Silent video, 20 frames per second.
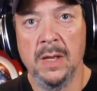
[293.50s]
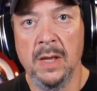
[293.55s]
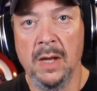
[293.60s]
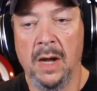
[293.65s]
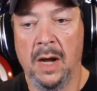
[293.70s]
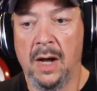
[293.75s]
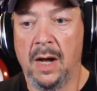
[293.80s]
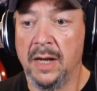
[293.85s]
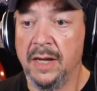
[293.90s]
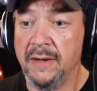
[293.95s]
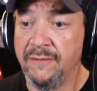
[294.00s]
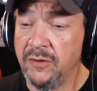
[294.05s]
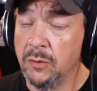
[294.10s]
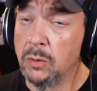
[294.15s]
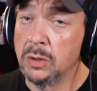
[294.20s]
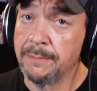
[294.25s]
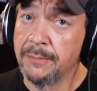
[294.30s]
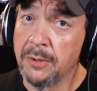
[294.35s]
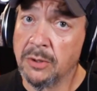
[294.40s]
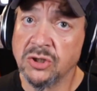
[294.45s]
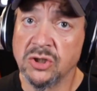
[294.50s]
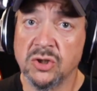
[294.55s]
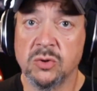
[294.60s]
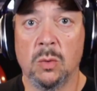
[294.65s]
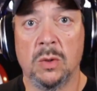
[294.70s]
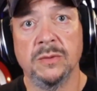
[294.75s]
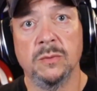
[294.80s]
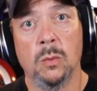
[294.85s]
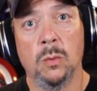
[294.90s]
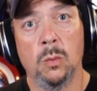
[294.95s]
uh, if you want to purchase
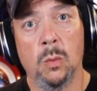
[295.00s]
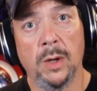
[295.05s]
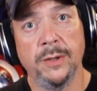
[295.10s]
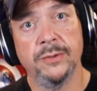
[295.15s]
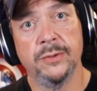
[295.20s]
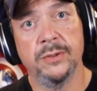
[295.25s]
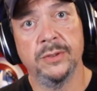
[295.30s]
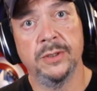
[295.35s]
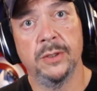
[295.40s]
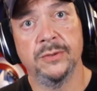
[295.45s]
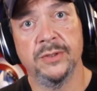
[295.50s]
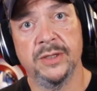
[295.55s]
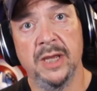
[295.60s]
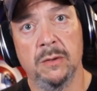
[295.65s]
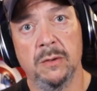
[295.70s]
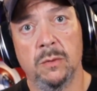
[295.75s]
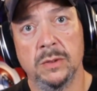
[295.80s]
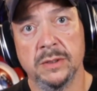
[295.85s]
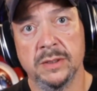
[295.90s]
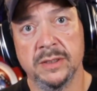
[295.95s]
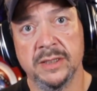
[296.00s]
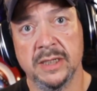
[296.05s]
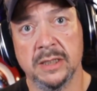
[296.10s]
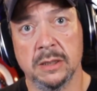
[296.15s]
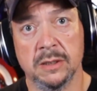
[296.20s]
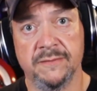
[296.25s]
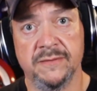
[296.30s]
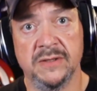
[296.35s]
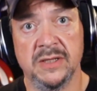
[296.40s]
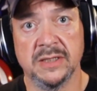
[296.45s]
one, where you can go to get one, get a
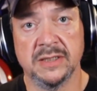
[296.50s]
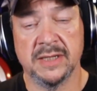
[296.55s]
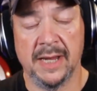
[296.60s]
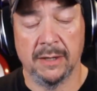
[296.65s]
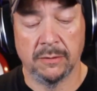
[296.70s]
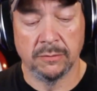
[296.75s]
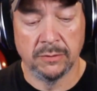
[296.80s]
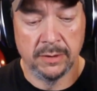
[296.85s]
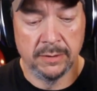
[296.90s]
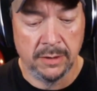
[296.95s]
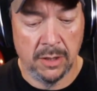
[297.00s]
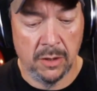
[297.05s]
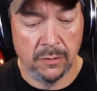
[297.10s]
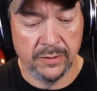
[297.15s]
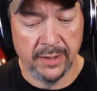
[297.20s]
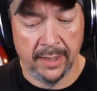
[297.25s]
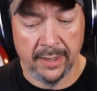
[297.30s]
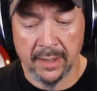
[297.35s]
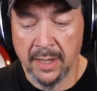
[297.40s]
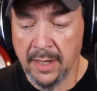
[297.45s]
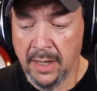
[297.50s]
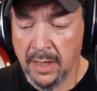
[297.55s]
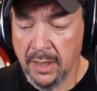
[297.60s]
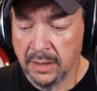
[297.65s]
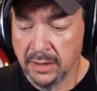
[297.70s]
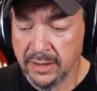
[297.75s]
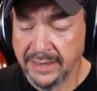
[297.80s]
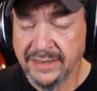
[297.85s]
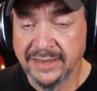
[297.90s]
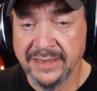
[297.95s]
little discount. Okay,
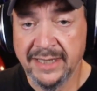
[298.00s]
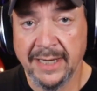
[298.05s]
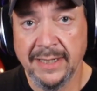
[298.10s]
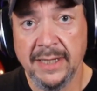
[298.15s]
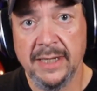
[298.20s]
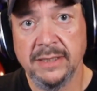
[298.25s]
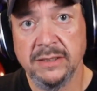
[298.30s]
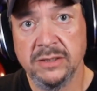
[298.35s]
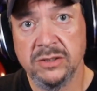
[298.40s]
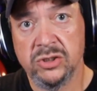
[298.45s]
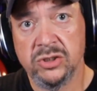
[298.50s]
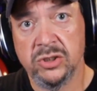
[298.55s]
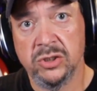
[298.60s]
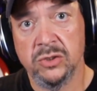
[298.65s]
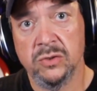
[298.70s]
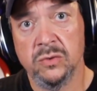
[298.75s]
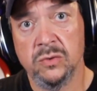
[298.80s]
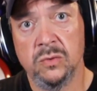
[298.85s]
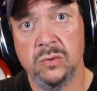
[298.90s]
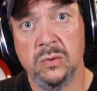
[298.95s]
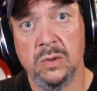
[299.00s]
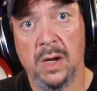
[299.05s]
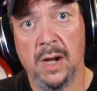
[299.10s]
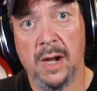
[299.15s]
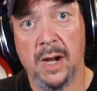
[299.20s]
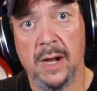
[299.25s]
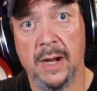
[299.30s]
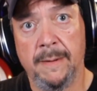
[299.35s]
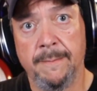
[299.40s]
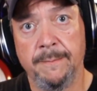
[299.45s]
let's get into
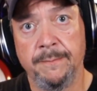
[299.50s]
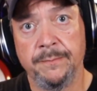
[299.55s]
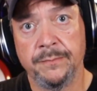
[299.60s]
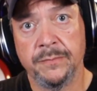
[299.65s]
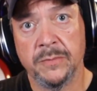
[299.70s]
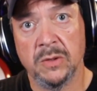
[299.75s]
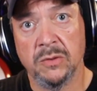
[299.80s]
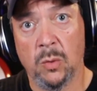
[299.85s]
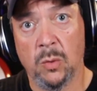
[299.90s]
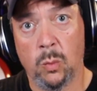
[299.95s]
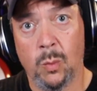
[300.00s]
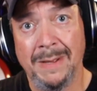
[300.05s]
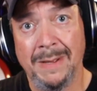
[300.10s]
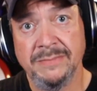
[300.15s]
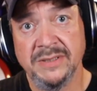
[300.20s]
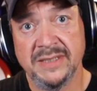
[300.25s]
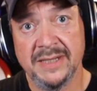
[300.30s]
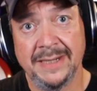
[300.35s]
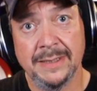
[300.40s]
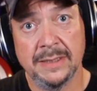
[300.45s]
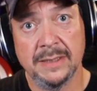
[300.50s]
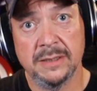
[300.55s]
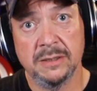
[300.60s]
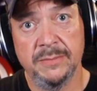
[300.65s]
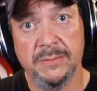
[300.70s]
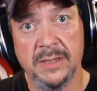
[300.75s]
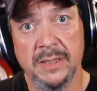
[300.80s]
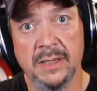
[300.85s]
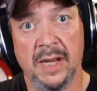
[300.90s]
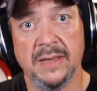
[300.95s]
um, the website a little
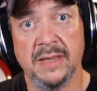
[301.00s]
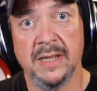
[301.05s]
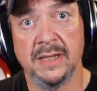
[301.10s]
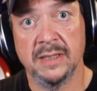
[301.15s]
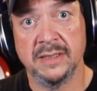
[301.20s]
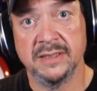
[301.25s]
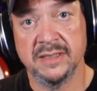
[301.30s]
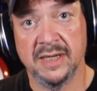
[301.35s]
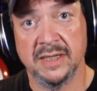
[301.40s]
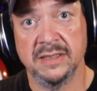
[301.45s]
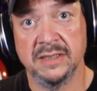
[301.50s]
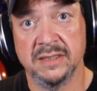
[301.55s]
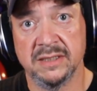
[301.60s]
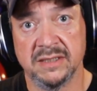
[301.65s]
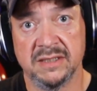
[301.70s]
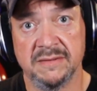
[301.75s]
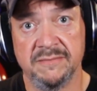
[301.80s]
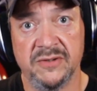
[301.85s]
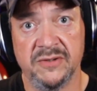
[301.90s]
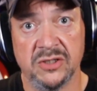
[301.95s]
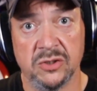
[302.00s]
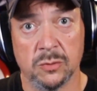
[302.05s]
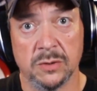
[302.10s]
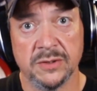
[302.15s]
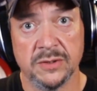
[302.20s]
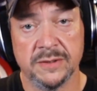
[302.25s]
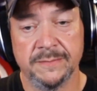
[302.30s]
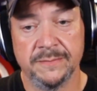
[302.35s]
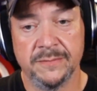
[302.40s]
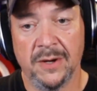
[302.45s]
bit, and then let's get into some
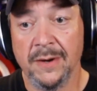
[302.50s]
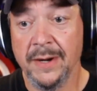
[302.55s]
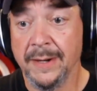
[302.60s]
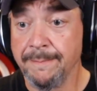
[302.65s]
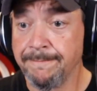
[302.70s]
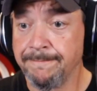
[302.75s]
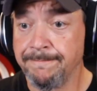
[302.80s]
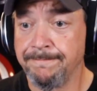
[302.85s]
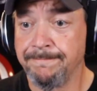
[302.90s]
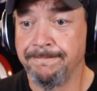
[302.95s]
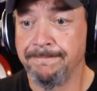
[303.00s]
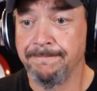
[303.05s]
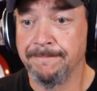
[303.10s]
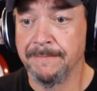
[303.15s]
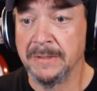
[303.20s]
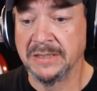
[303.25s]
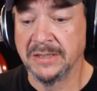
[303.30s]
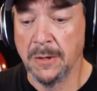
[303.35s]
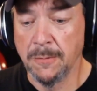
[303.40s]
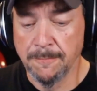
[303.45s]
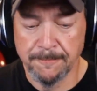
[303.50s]
visuals. All right, let's go.